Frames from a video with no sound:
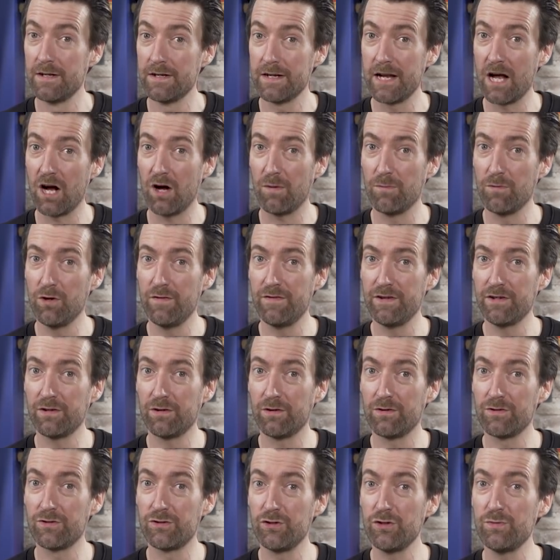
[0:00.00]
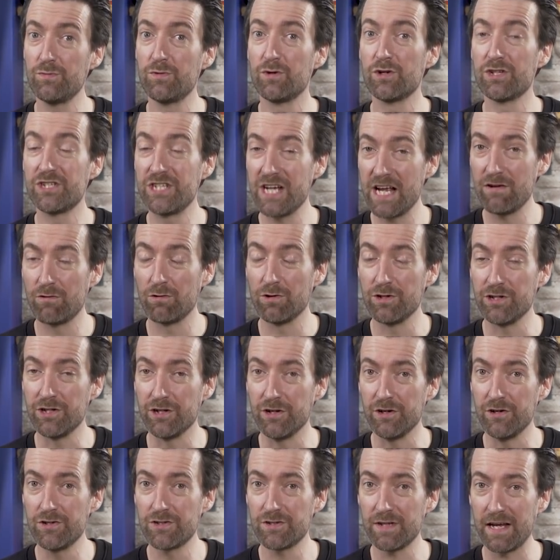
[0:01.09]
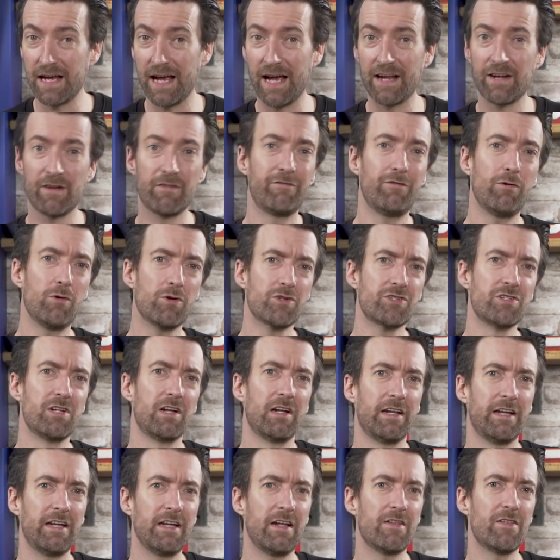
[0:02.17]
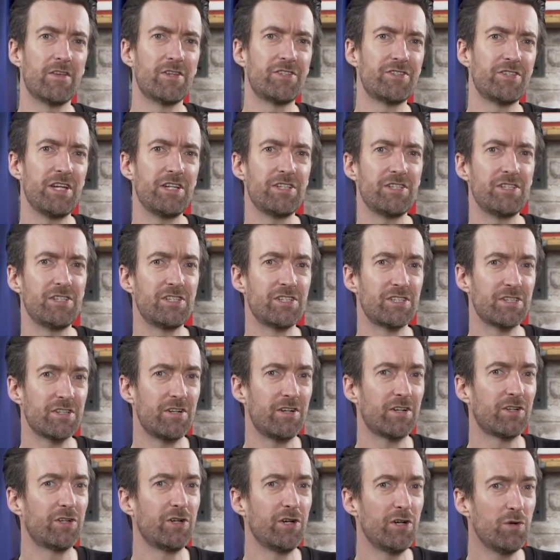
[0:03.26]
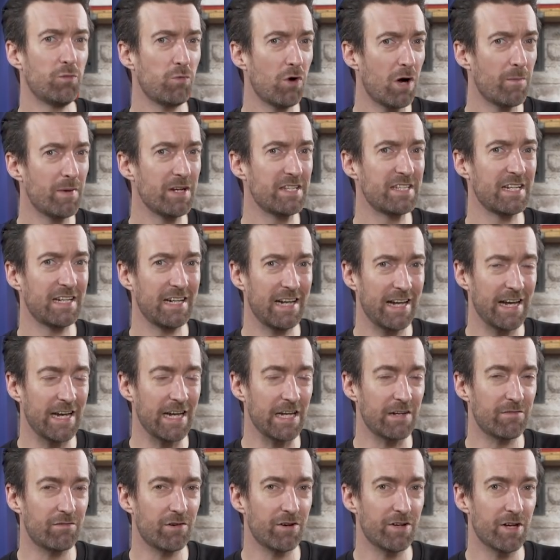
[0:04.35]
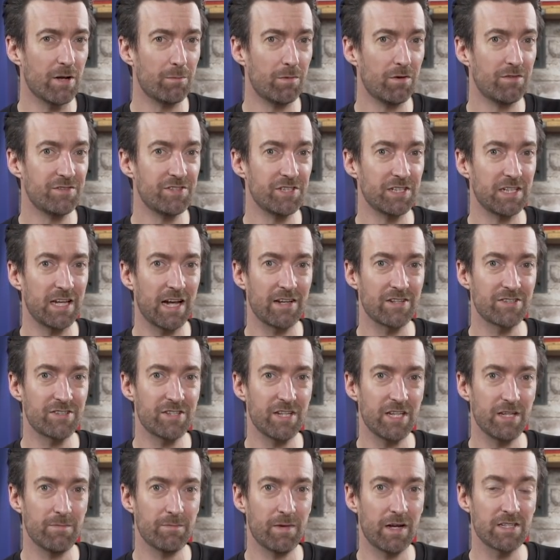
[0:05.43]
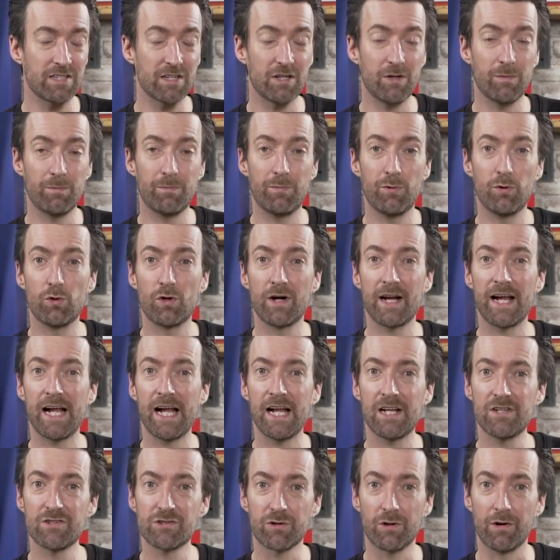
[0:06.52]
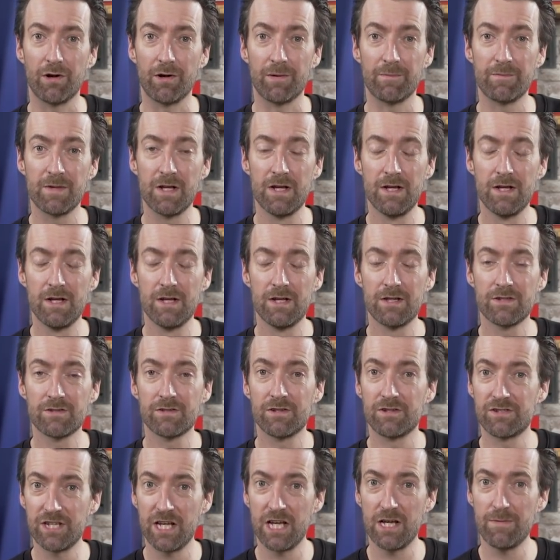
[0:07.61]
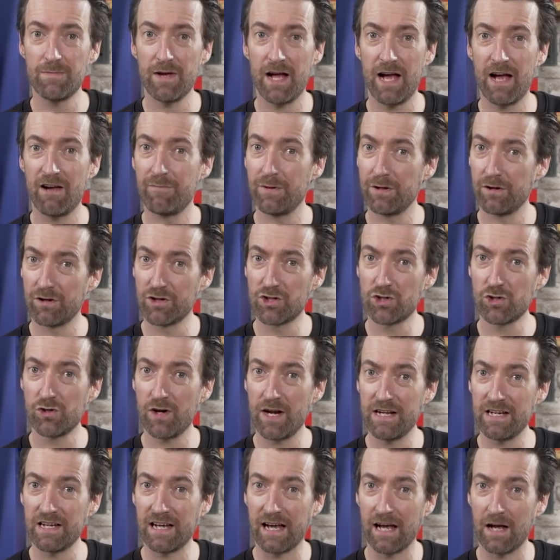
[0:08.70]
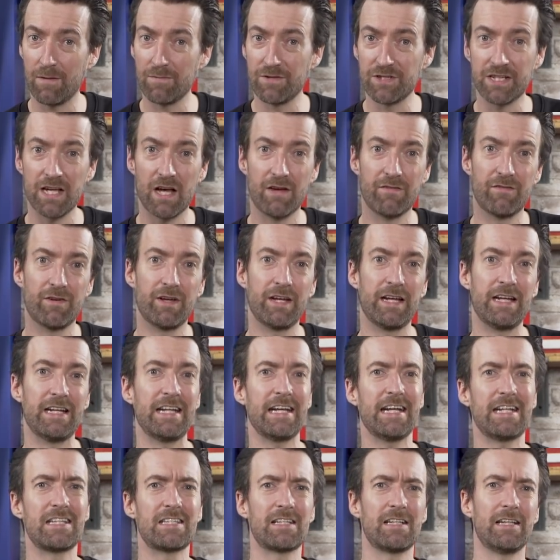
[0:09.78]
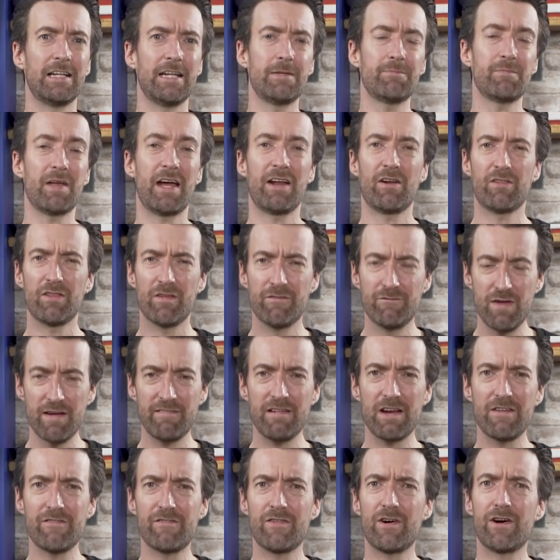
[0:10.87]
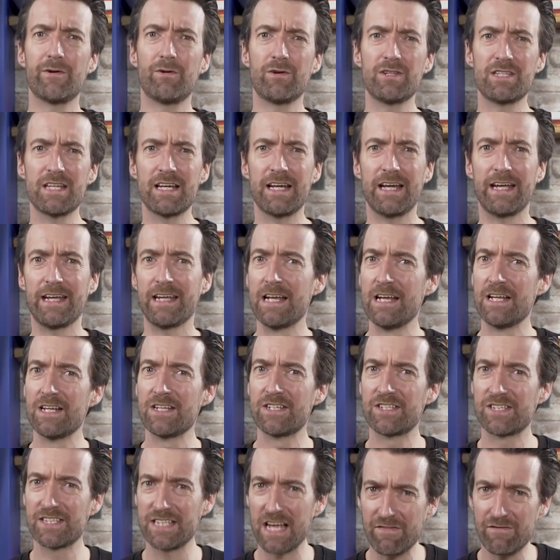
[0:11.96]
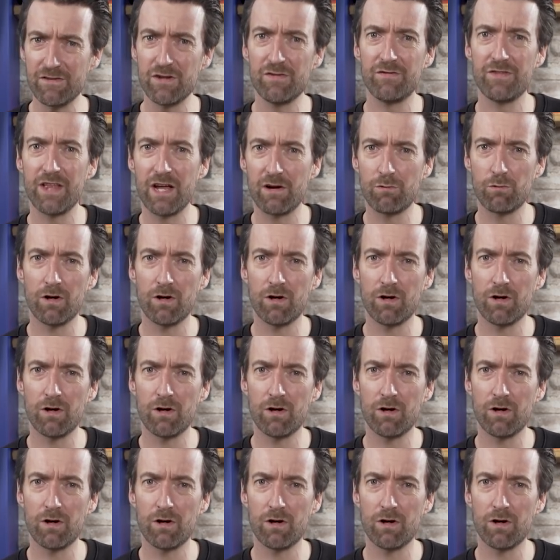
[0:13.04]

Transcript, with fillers: Now, moving on to more general news, and unfortunately, the season start could well be delayed for a number of Sagan's teammates at Bora Hansgrohe. So the team have been on a training camp together in Italy, and on the very final day, 7 of their